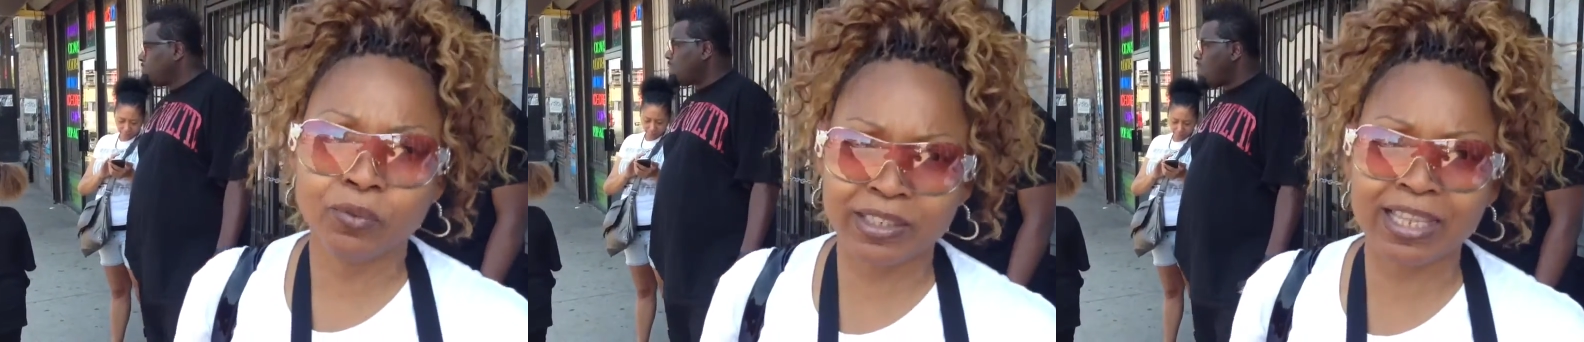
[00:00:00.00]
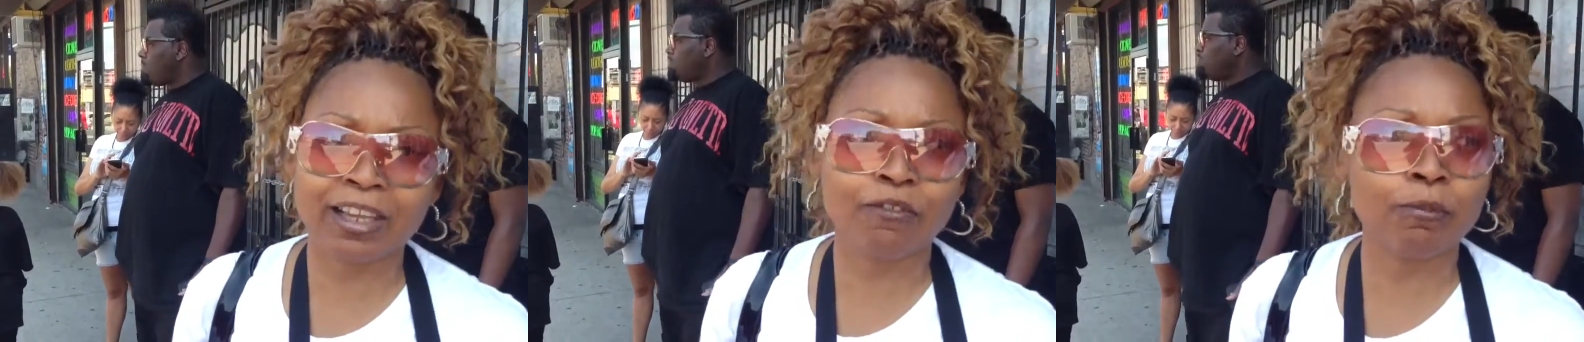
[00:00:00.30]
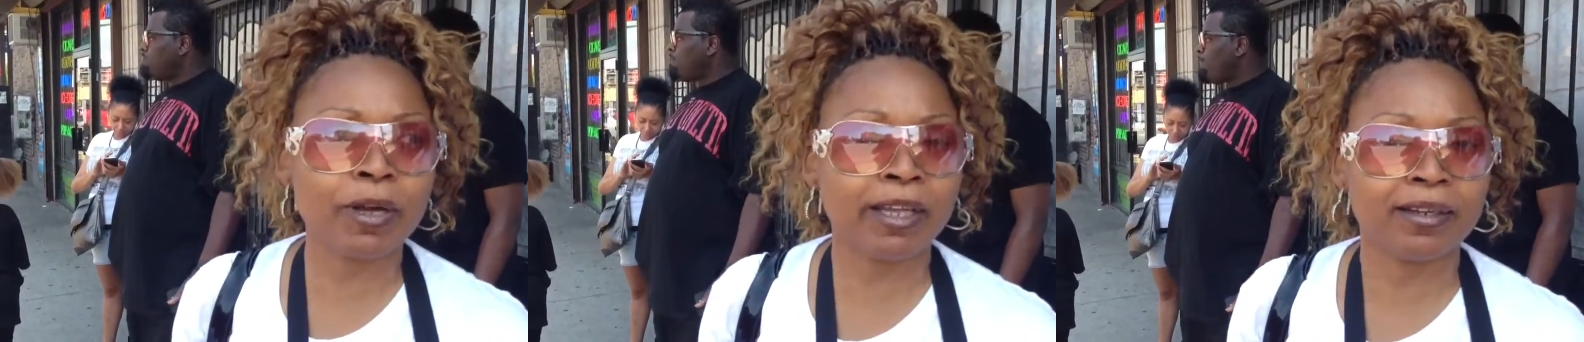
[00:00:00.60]
Speaker 1: We're
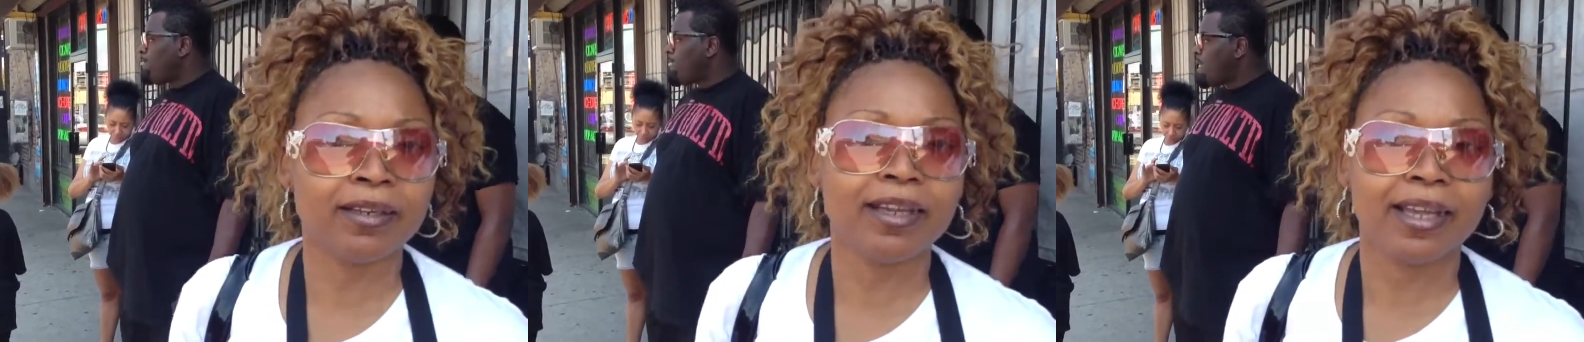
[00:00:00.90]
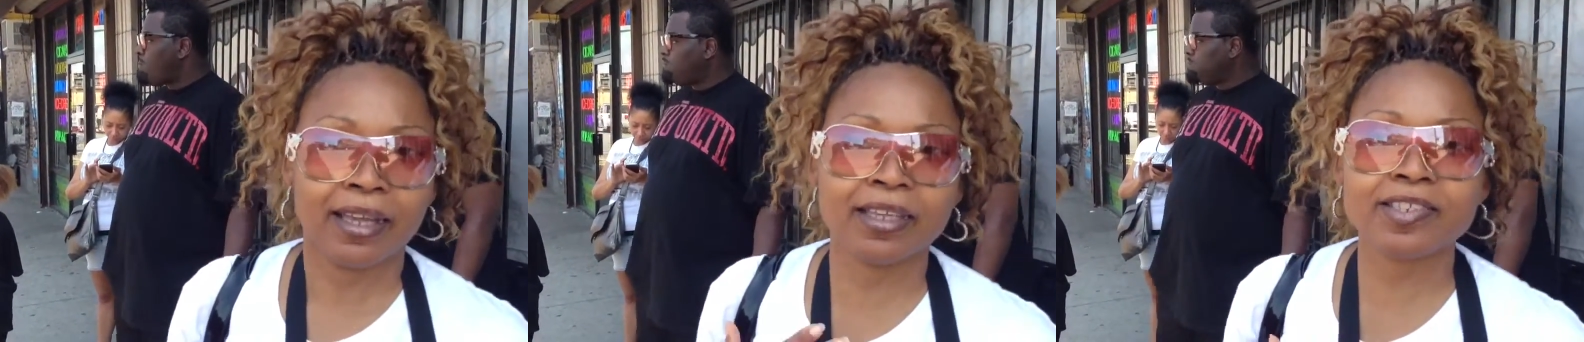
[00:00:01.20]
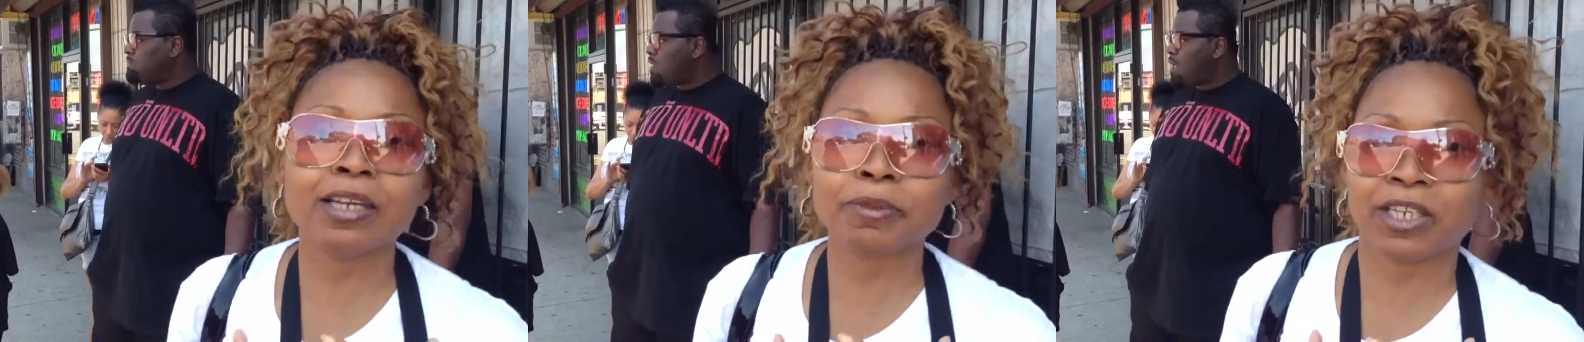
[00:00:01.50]
thankful, but
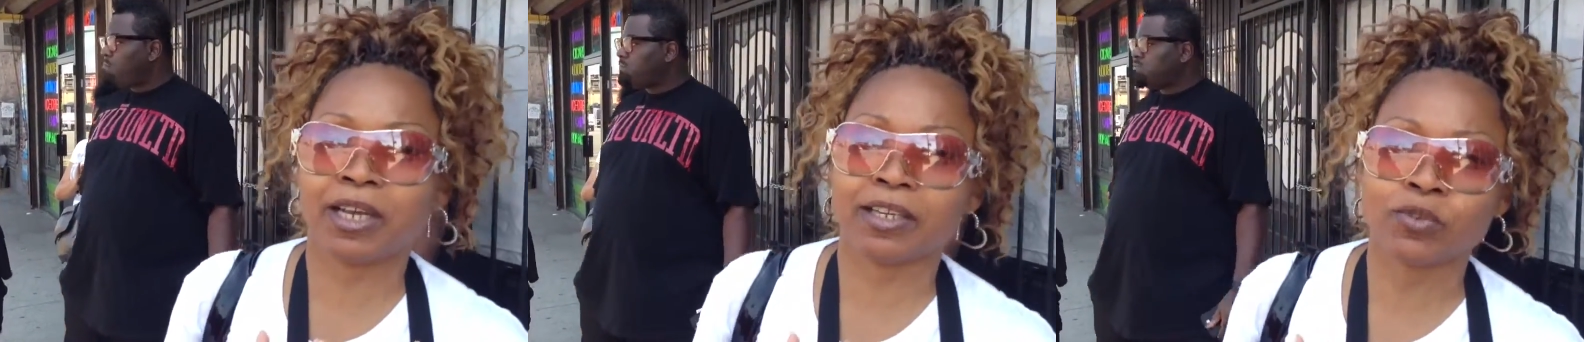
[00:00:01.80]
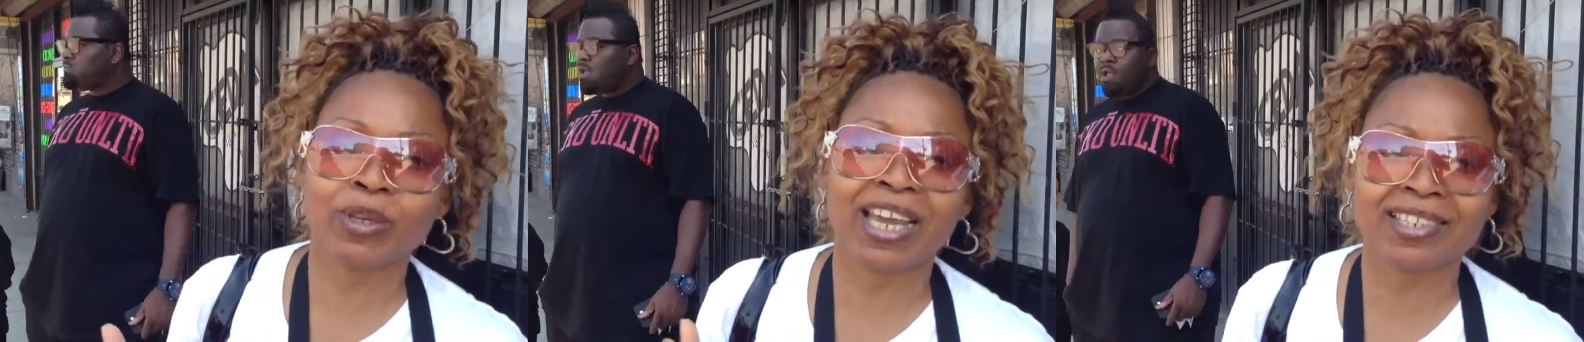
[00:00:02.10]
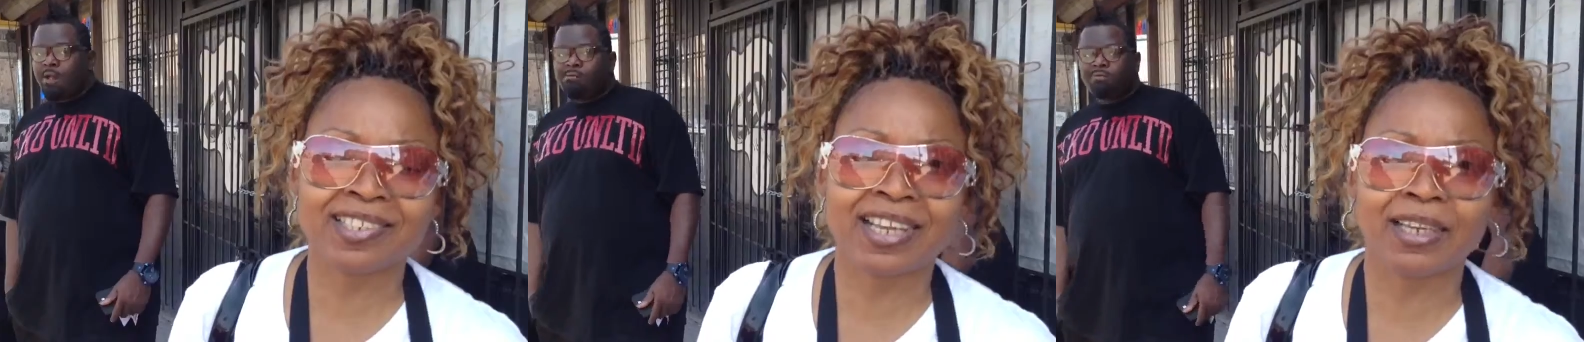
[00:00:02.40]
it's up to us. We got
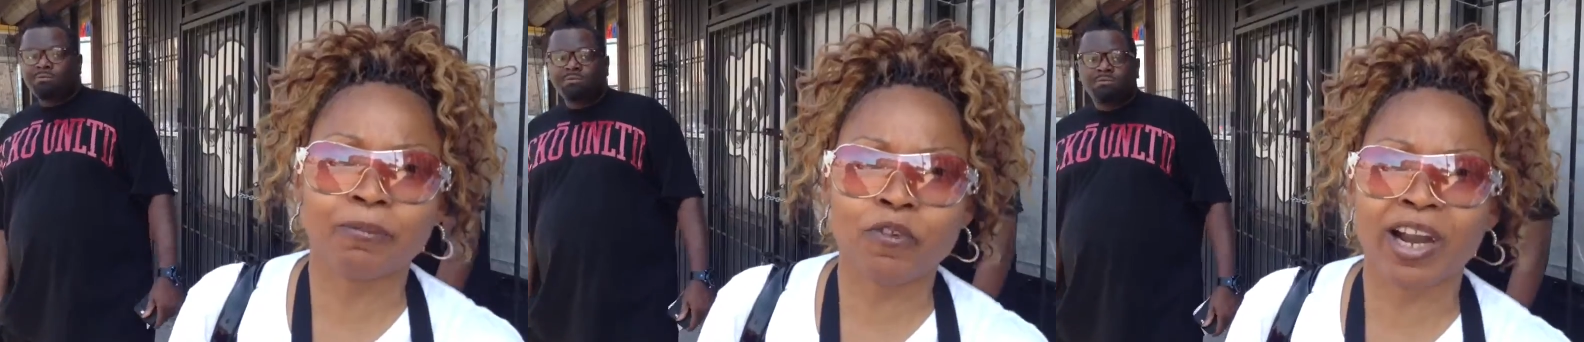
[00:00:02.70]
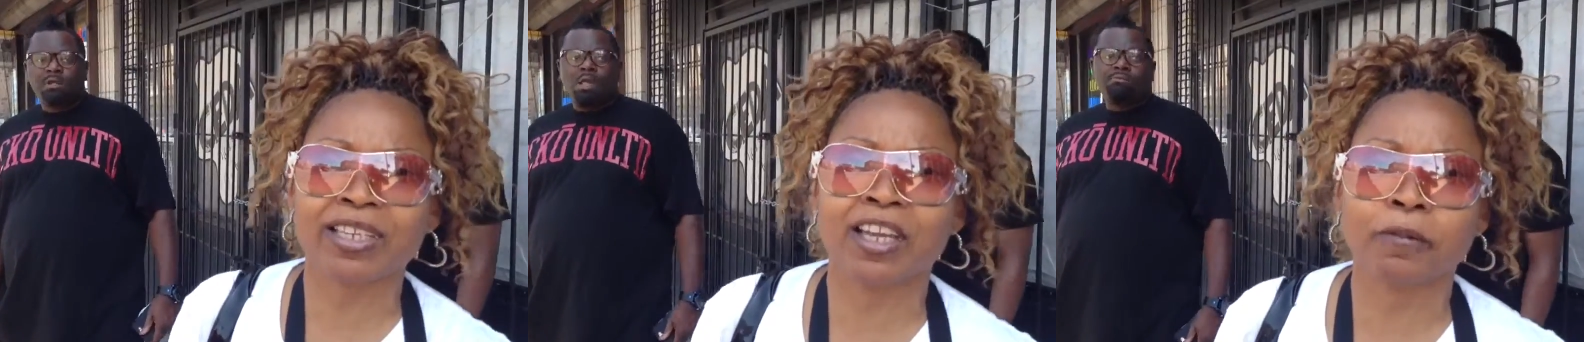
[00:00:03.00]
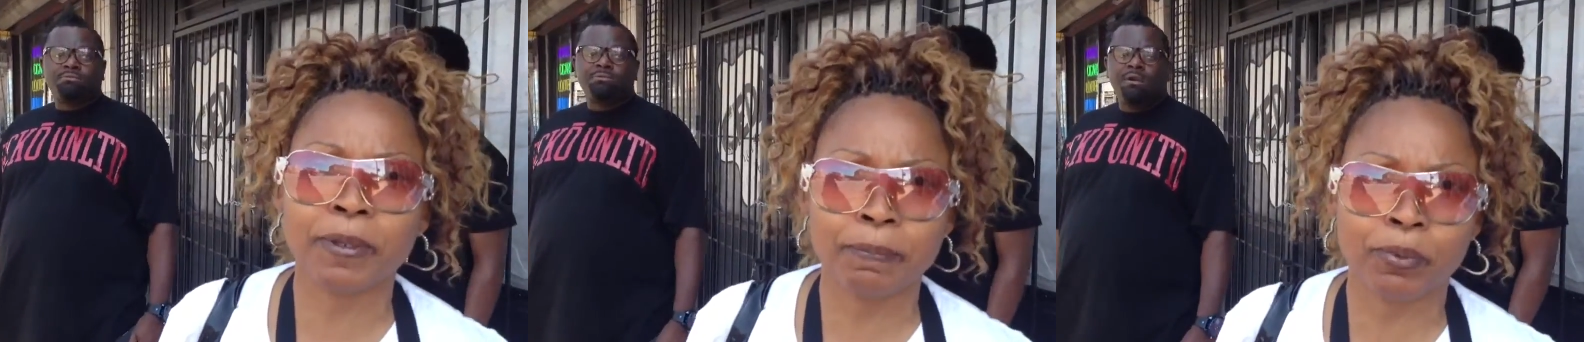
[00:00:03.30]
to stand up for our
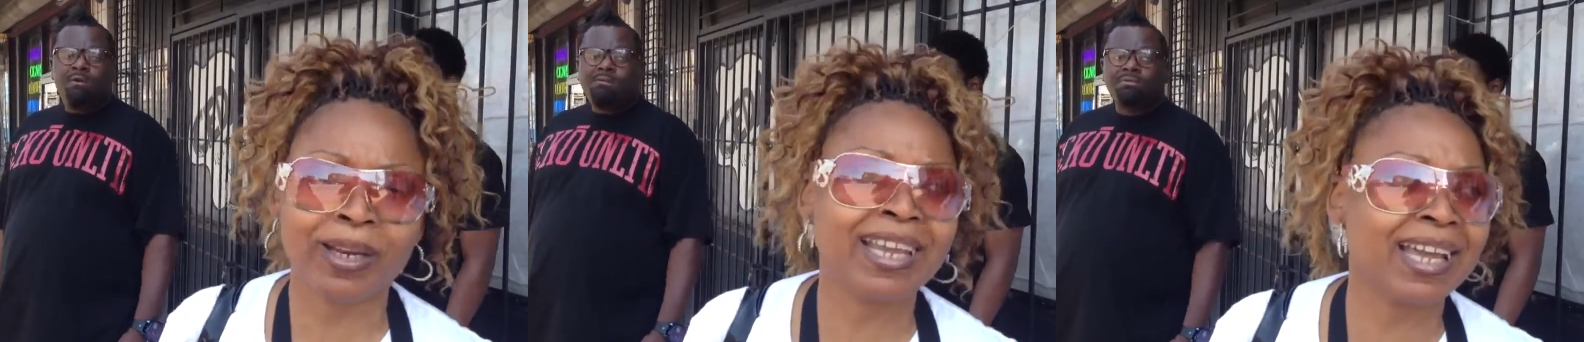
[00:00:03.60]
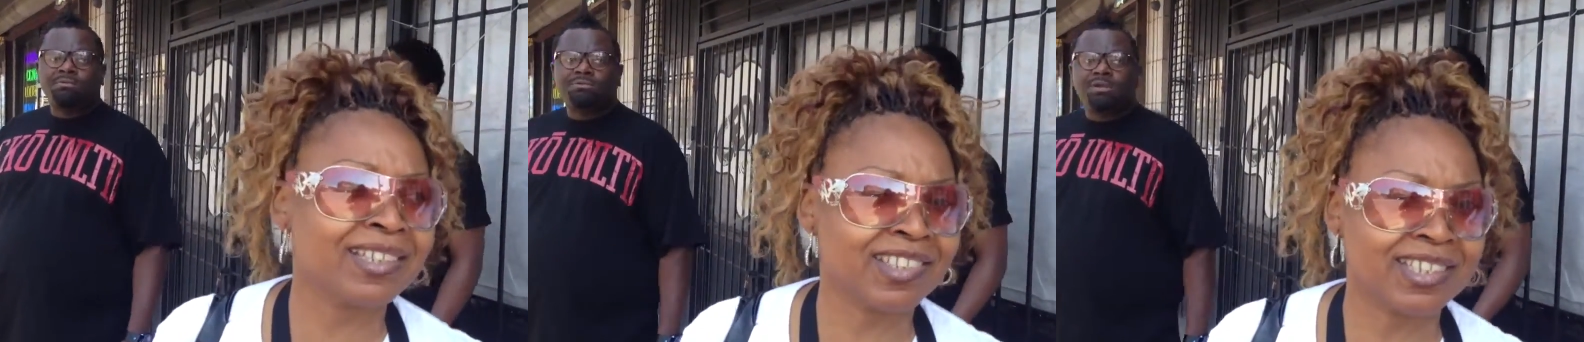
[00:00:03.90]
young people. They got to